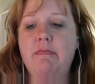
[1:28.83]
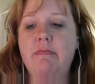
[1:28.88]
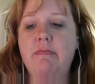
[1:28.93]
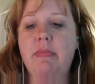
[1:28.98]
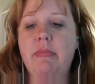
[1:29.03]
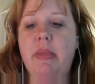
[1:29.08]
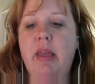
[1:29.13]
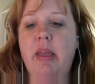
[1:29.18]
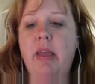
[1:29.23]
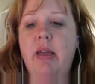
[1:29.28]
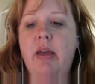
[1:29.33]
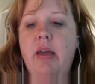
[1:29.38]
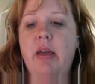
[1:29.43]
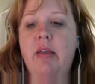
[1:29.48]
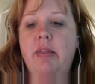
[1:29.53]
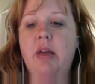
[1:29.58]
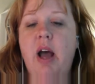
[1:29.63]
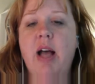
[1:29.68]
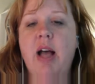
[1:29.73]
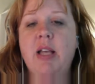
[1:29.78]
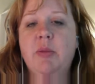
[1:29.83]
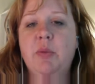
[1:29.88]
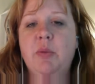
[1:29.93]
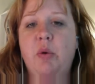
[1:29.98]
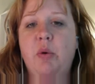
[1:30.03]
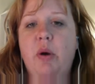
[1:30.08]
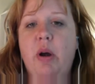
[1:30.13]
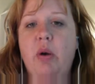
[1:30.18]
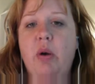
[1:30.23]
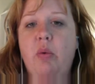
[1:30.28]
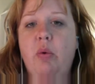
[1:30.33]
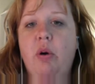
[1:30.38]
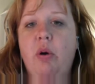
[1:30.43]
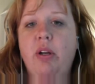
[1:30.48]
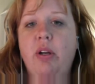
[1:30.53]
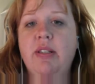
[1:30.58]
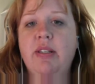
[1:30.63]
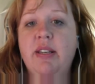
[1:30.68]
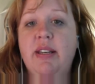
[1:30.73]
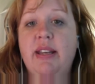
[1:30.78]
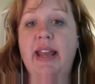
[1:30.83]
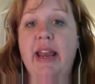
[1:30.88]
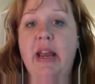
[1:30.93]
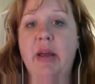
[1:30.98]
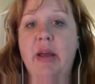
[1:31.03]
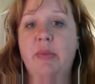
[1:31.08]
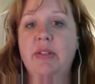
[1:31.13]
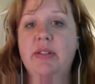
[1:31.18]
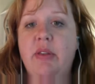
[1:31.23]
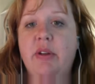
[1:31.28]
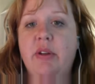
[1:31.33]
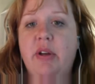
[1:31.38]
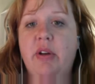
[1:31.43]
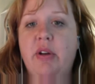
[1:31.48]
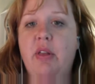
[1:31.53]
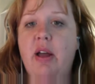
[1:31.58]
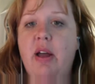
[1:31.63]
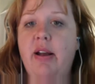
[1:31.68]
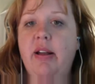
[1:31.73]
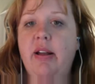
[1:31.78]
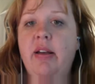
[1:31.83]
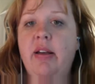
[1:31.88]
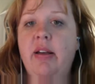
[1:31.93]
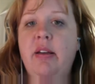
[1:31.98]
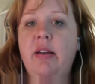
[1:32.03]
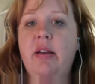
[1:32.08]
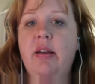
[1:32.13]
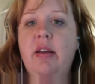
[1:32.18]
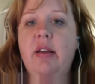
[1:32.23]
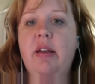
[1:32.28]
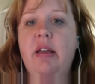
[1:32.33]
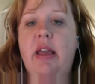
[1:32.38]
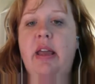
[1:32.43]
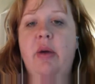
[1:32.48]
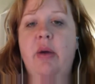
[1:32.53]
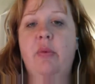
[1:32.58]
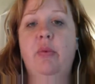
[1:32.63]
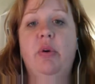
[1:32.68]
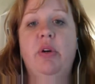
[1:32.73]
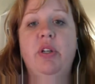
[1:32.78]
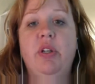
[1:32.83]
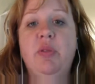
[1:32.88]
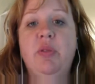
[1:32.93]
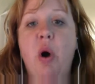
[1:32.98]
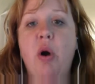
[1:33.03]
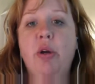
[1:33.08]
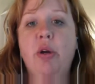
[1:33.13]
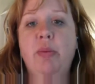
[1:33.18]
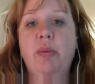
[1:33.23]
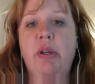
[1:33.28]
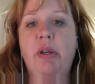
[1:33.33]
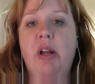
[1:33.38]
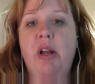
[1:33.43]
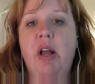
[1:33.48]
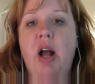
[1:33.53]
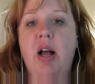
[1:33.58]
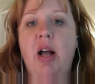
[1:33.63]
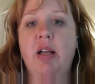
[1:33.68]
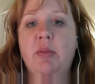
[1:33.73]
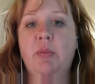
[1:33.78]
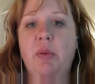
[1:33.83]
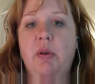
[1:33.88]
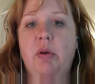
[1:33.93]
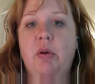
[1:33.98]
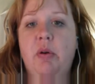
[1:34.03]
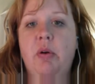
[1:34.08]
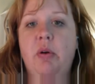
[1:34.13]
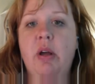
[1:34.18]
And the hospital where I work is in Camden, South Carolina, and we're a small community hospital.